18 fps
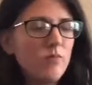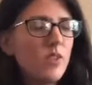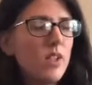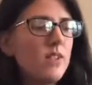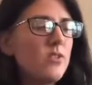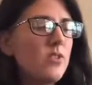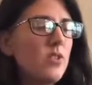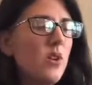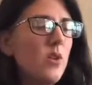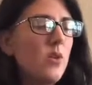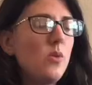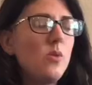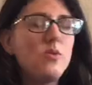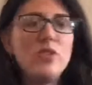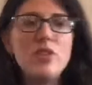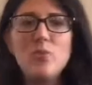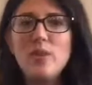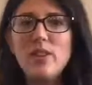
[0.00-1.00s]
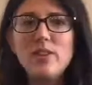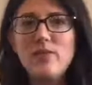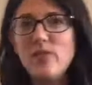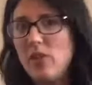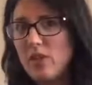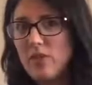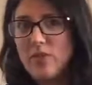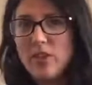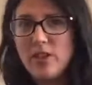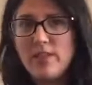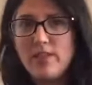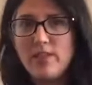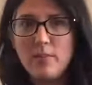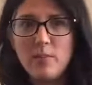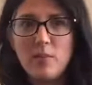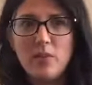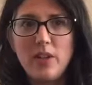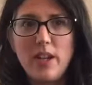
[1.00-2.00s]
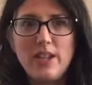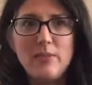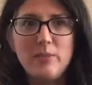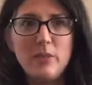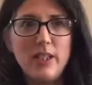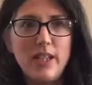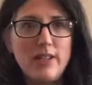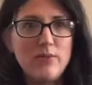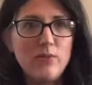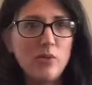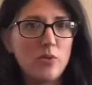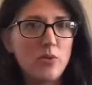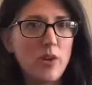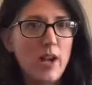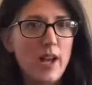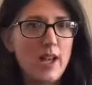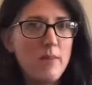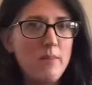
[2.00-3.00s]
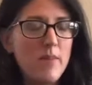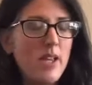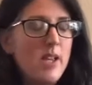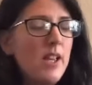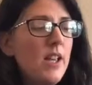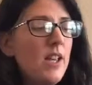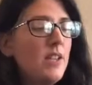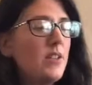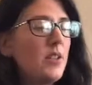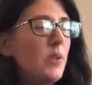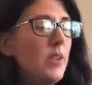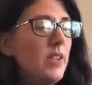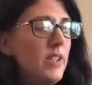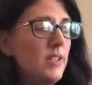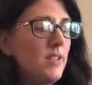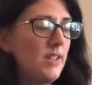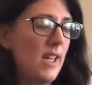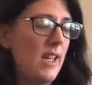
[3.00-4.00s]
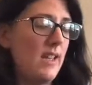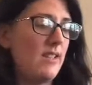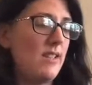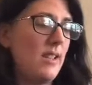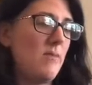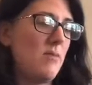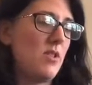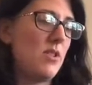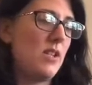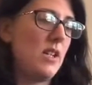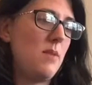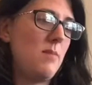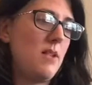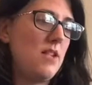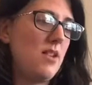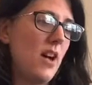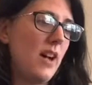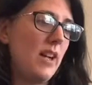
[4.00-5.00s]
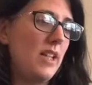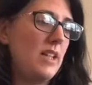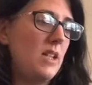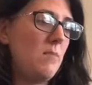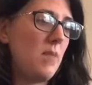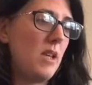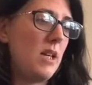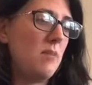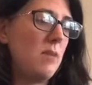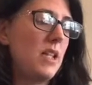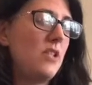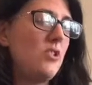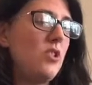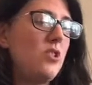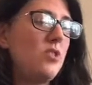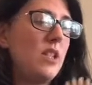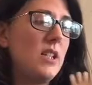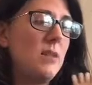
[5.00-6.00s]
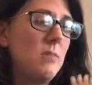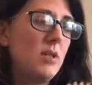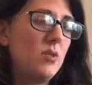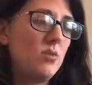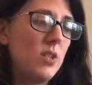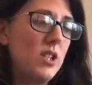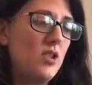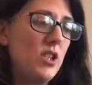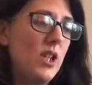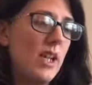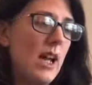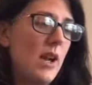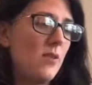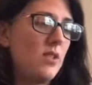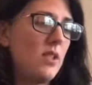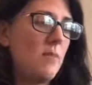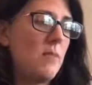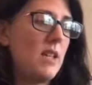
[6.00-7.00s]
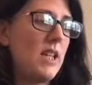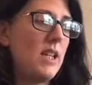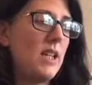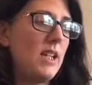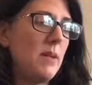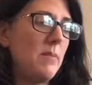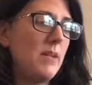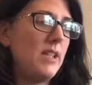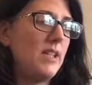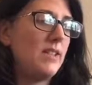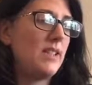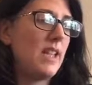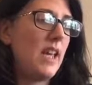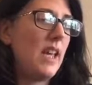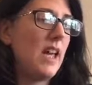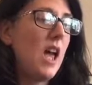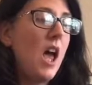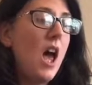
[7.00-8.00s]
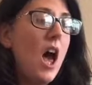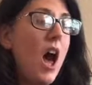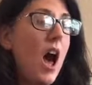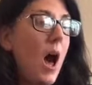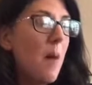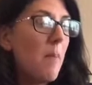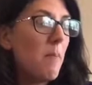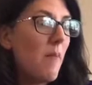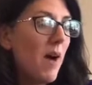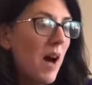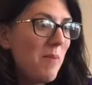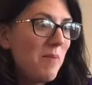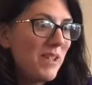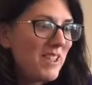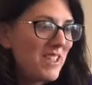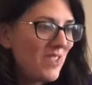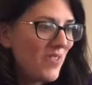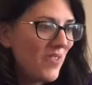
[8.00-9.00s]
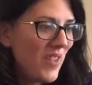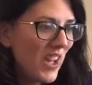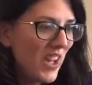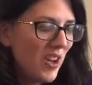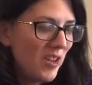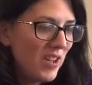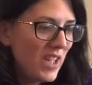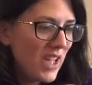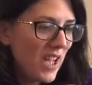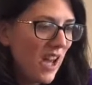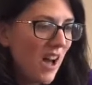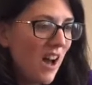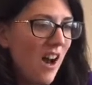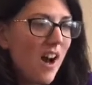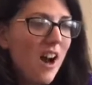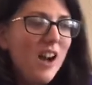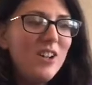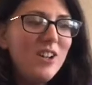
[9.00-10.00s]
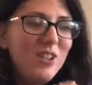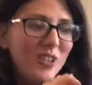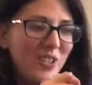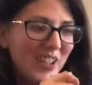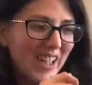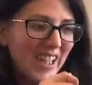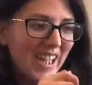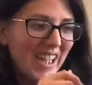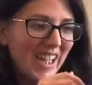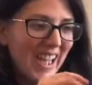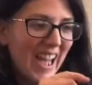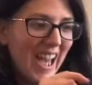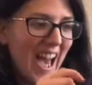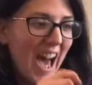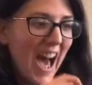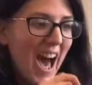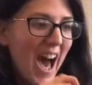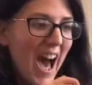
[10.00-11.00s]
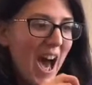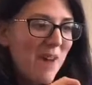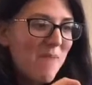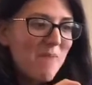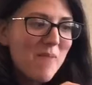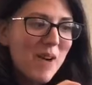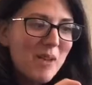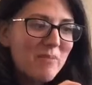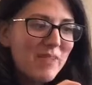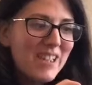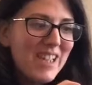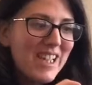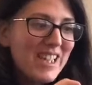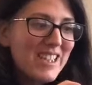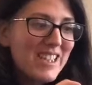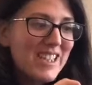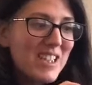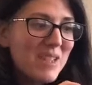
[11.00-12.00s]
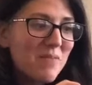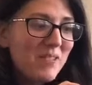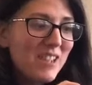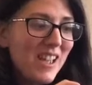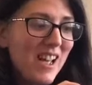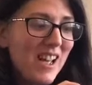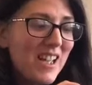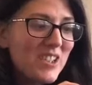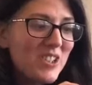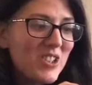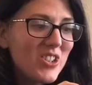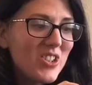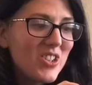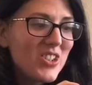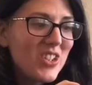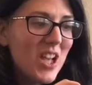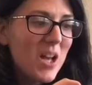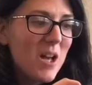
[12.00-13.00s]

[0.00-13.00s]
So just with a very simple kind of playful rhyme. So in this case, I'm just going to be talking to baby, and she's going to be reaching out to me, and I'm going to say, "Mama's very hungry. Mama needs some lunch.